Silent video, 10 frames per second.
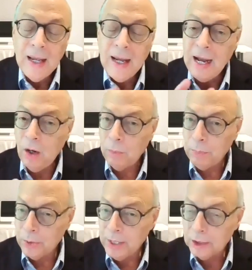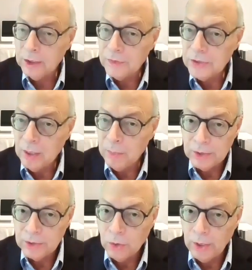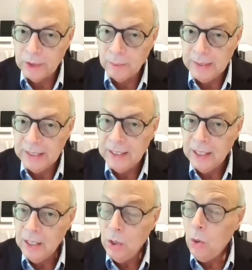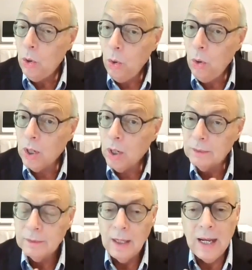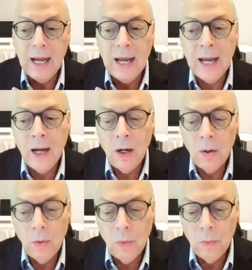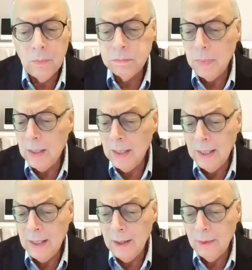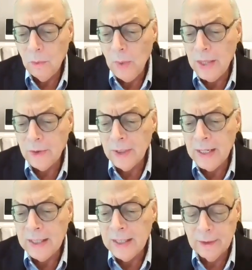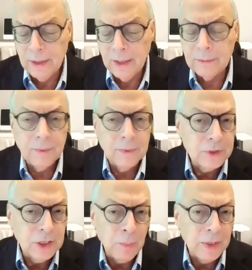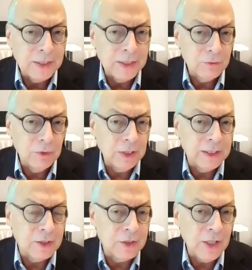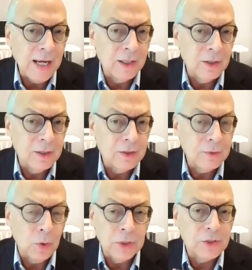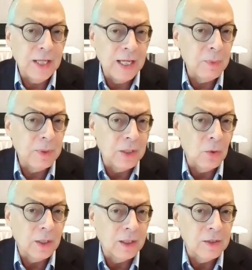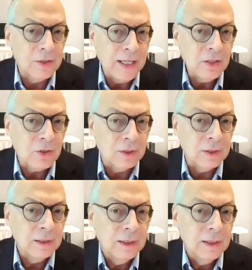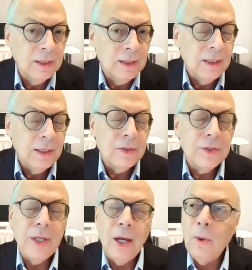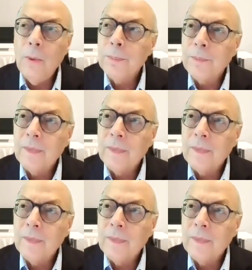how productive someone is going to be, or how whether or not someone that's really desired is going to stay with the organization. So